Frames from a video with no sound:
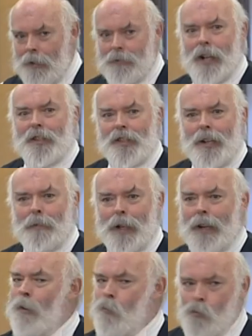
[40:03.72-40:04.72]
have done
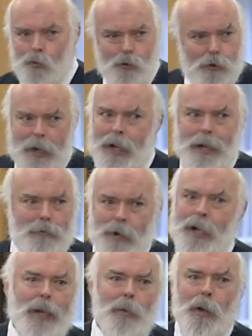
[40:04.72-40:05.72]
something really,
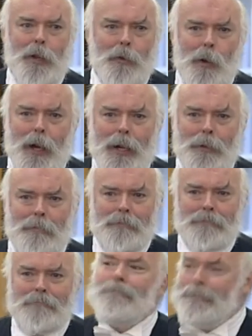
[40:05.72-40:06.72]
really worthwhile.
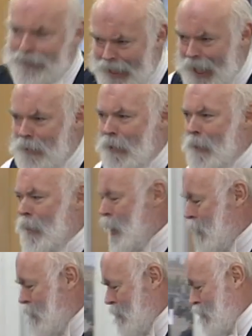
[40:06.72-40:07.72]
Thank you very much.